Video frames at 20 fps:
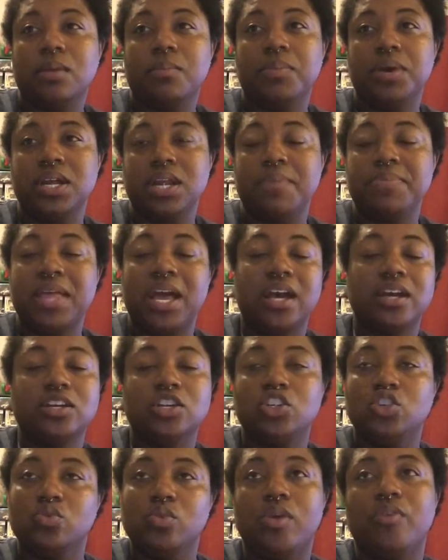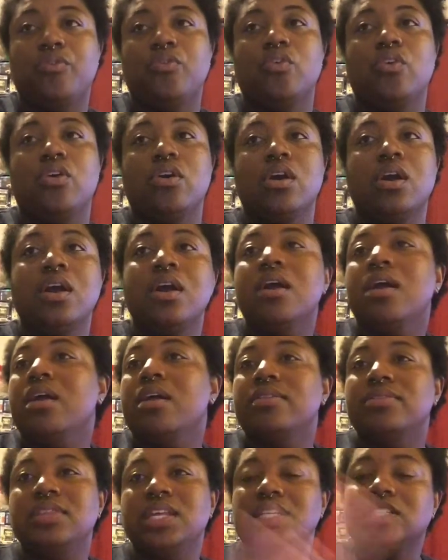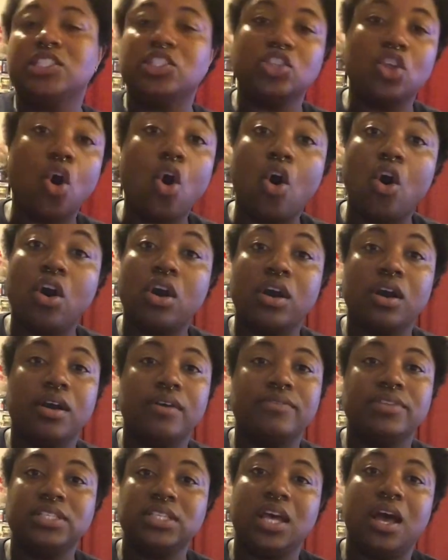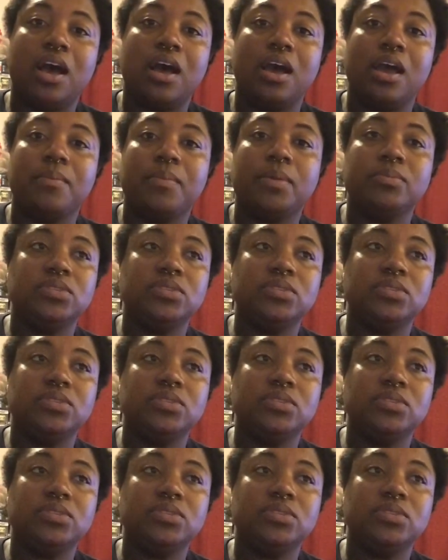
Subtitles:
but I'm not going to do it for this long of a time.